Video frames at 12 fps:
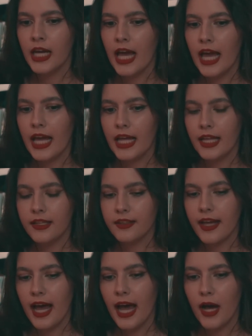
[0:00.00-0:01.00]
And
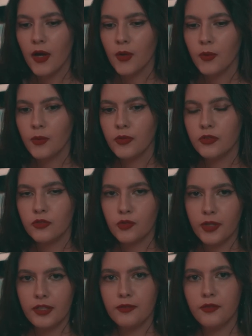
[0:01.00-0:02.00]
how
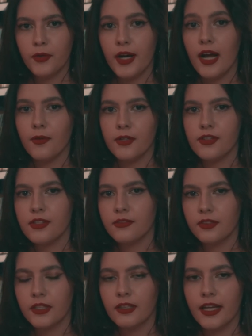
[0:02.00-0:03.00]
24 hours
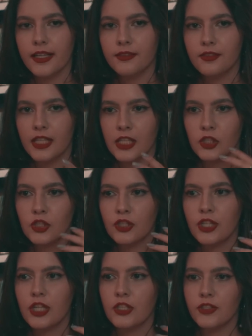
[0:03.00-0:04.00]
of her life can
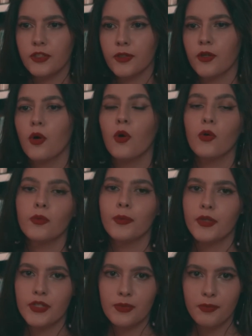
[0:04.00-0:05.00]
change her whole
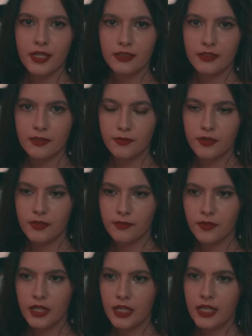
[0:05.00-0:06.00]
perspective
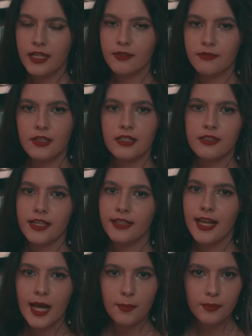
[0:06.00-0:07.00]
of events
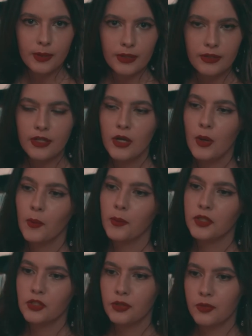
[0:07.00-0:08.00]
that happened
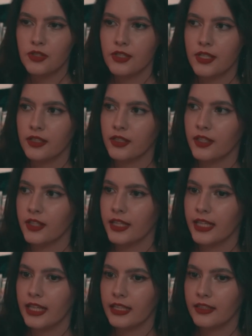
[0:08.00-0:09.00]
when she was younger.
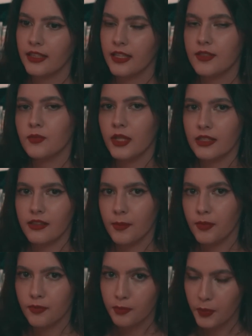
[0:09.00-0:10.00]
And it's my
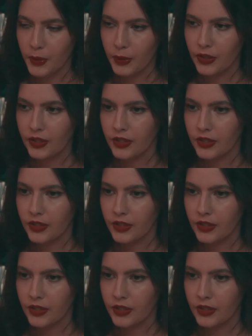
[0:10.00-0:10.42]
type of book.